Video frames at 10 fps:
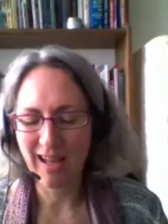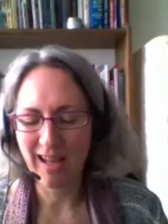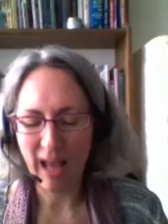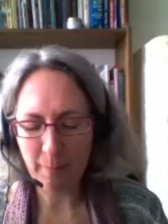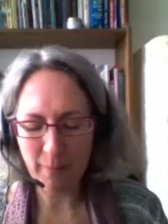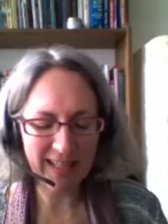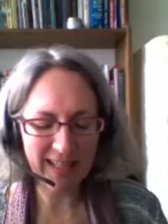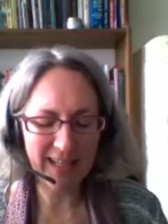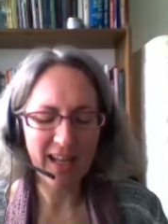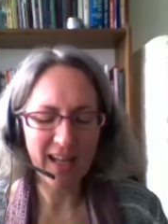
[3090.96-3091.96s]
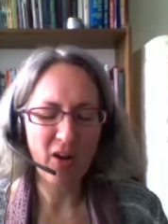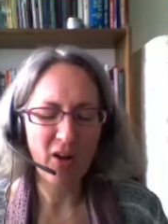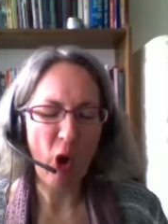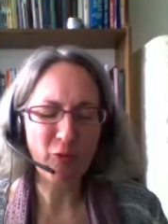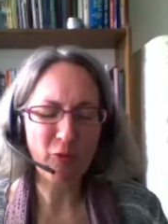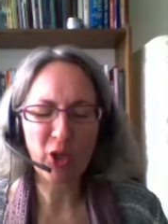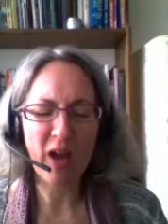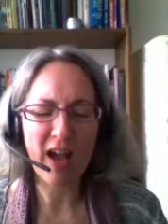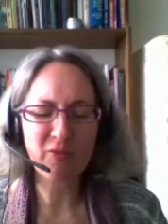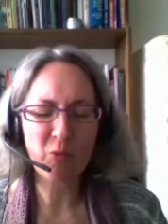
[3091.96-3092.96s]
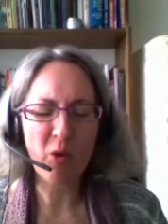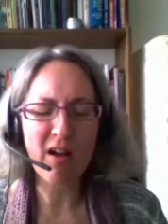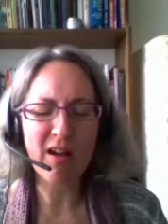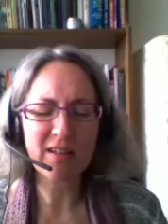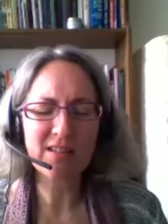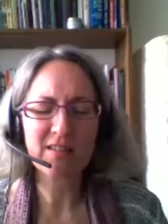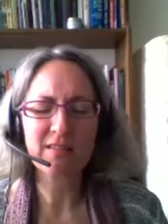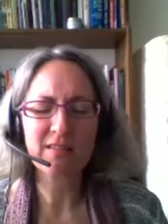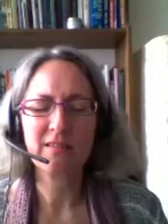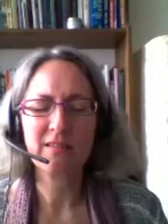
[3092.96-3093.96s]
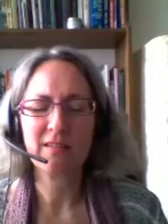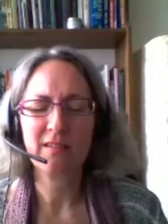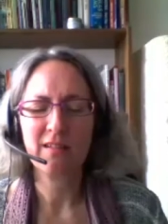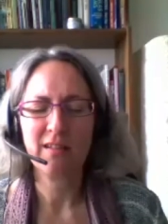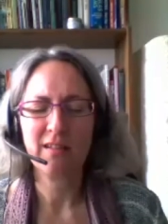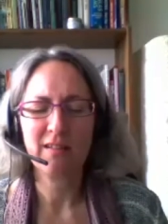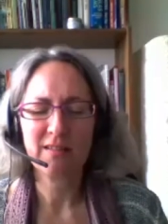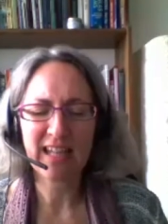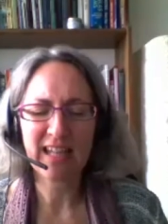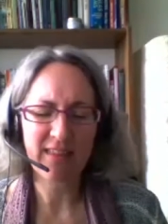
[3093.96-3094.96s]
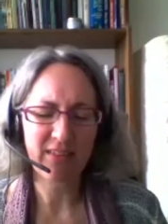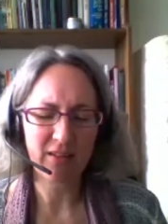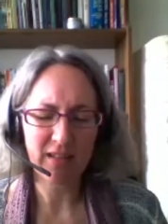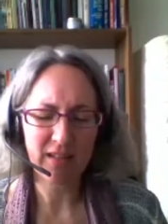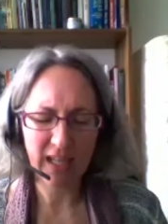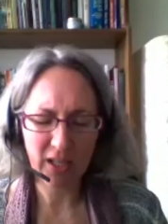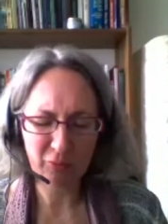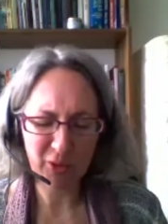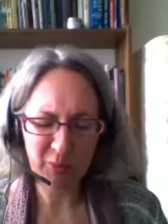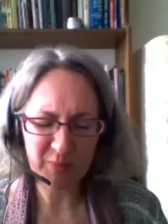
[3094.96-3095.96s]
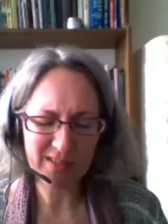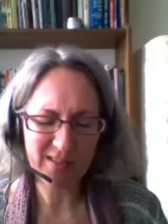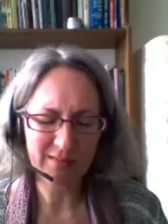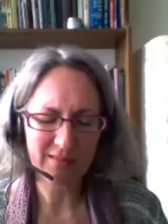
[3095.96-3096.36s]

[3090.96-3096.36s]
and many of you have worked together in groups